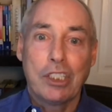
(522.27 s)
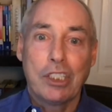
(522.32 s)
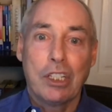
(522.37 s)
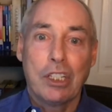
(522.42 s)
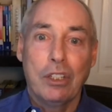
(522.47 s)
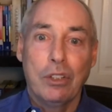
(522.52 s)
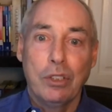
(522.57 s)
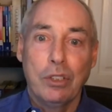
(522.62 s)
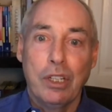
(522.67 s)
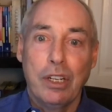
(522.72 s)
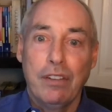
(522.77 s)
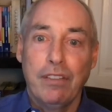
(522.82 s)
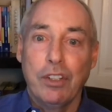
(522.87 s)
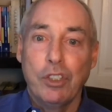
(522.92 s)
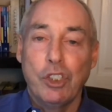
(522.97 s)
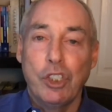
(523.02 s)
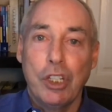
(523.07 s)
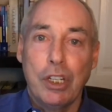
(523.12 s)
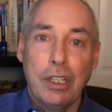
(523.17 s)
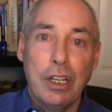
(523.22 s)
learned in
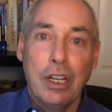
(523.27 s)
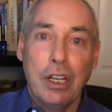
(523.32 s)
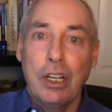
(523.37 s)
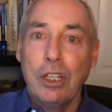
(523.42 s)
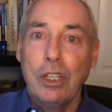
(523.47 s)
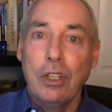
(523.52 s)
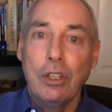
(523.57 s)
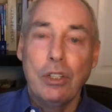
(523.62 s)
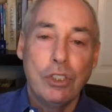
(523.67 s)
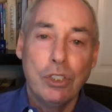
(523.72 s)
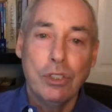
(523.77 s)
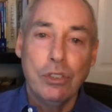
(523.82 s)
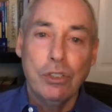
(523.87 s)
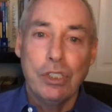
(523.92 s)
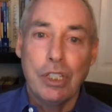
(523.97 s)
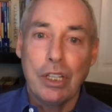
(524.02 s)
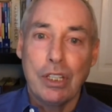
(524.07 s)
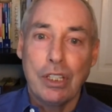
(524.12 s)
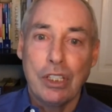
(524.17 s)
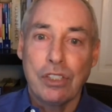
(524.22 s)
Virginia and New
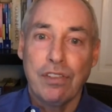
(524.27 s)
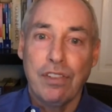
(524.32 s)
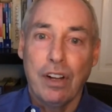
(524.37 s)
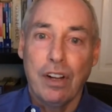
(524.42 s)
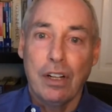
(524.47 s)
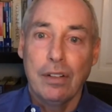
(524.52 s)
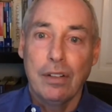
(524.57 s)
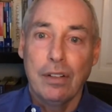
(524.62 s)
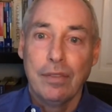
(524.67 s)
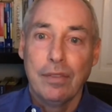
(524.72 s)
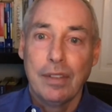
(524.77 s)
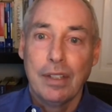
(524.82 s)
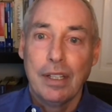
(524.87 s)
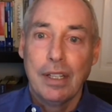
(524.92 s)
Jersey this fall